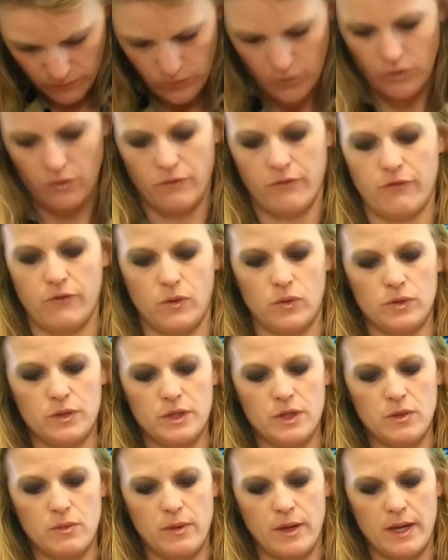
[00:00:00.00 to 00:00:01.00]
You'll fold
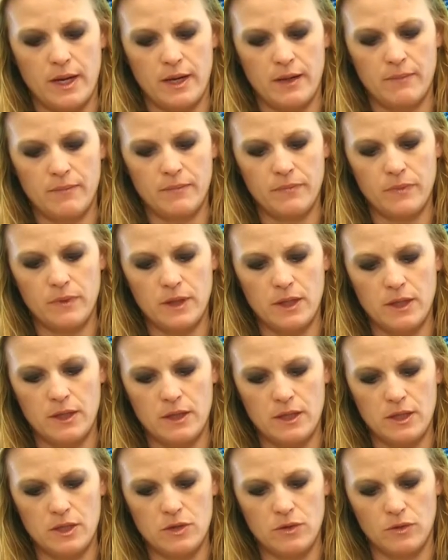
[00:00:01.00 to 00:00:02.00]
it away, and
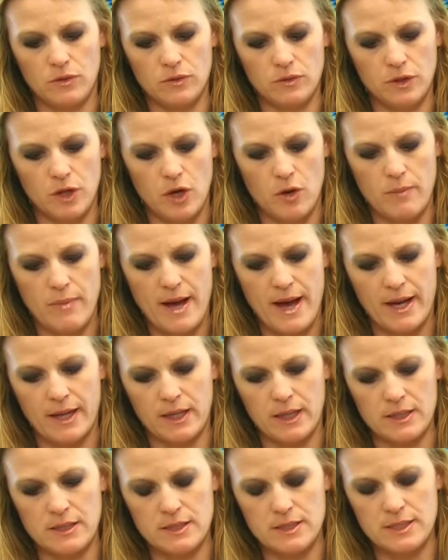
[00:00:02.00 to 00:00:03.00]
then you'll go back
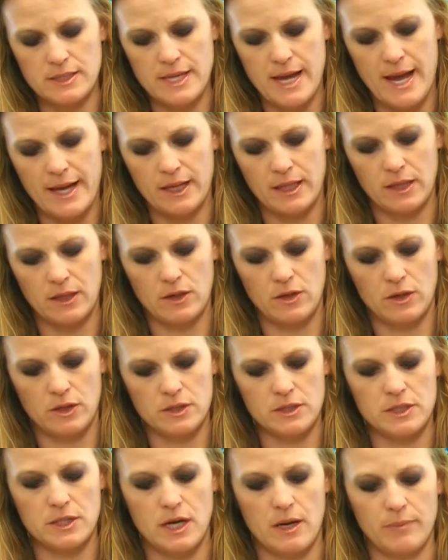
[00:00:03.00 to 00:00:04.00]
and stack it
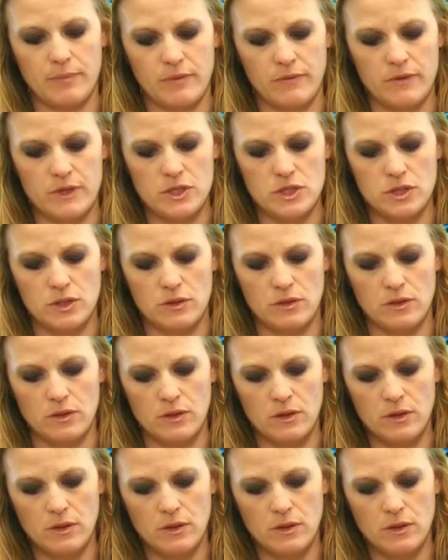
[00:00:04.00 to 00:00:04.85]
on top of each other.